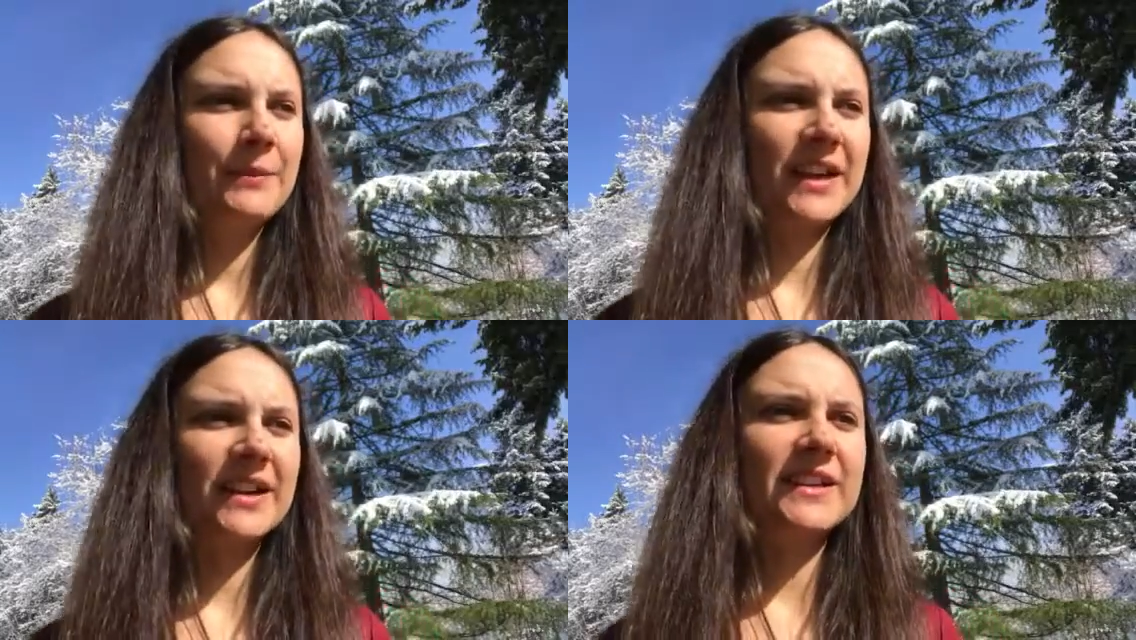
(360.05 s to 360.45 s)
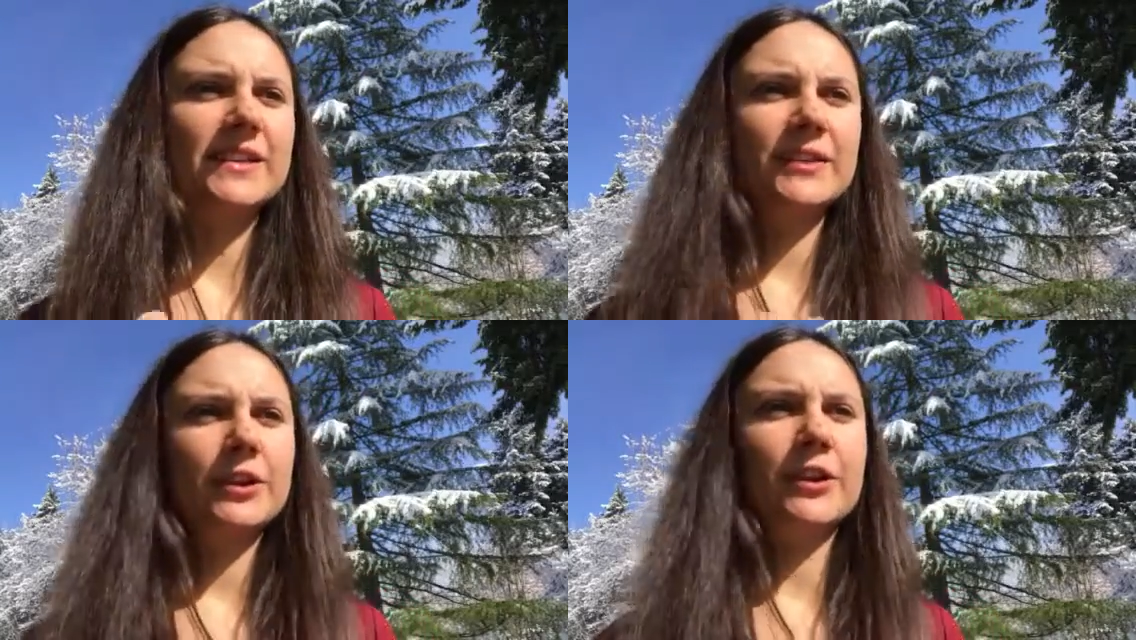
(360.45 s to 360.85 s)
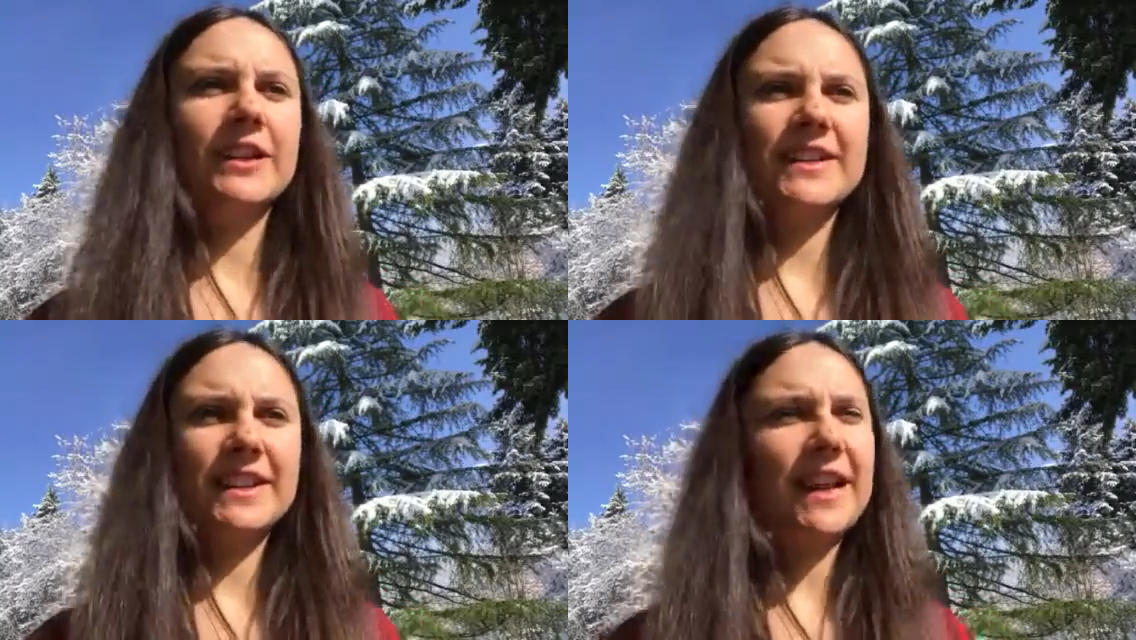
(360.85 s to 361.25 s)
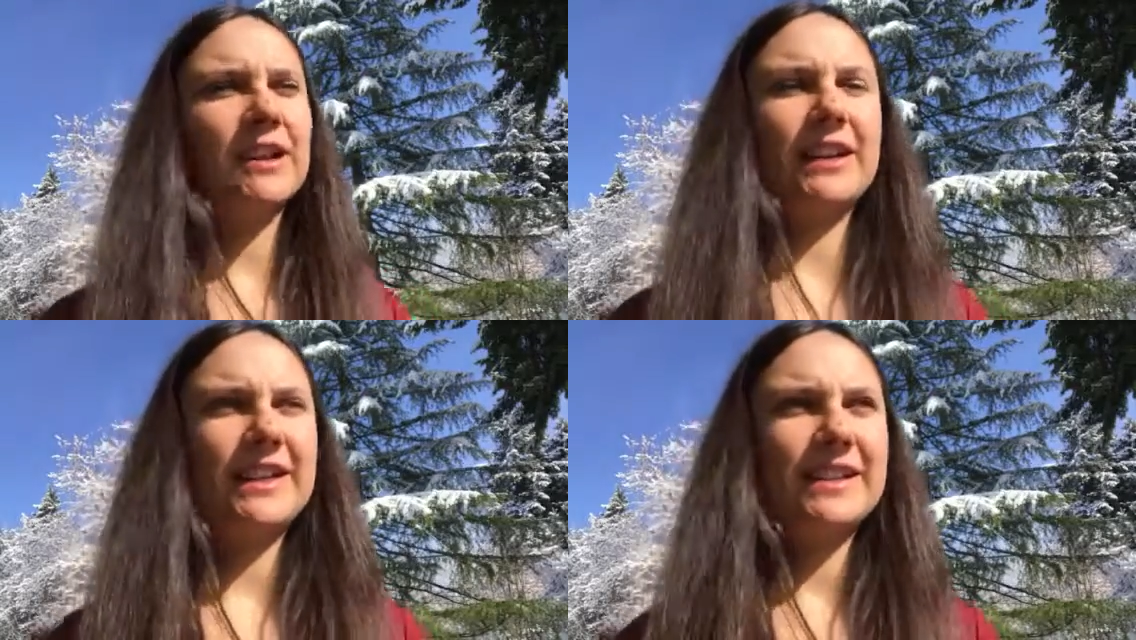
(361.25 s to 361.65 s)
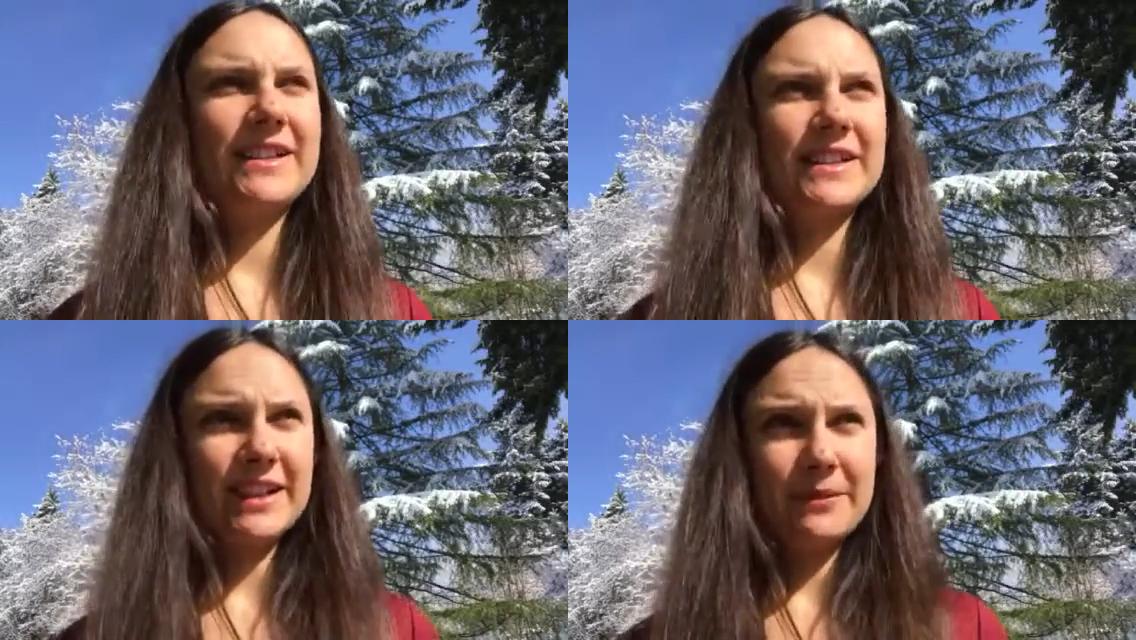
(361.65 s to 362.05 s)
Because Uranus and
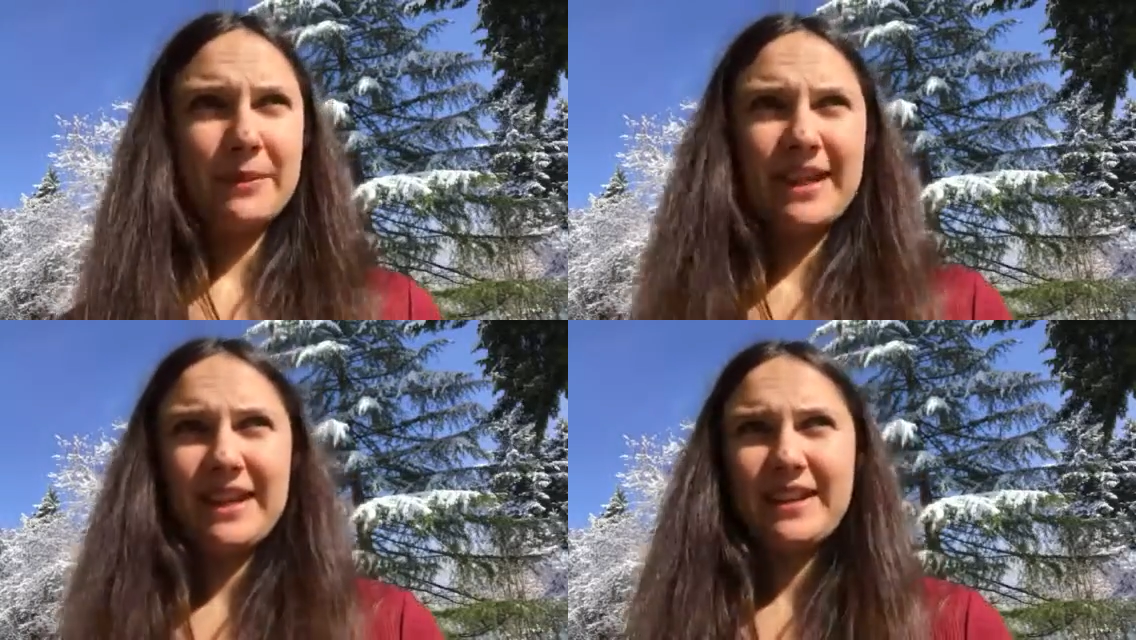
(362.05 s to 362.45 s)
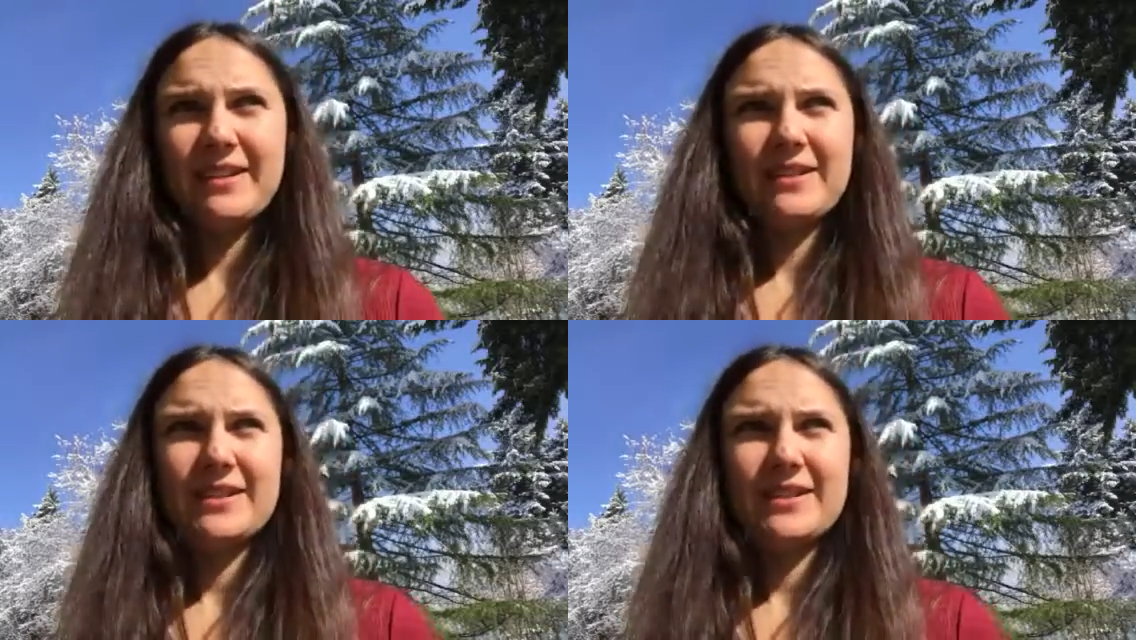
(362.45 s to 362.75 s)
Aries can be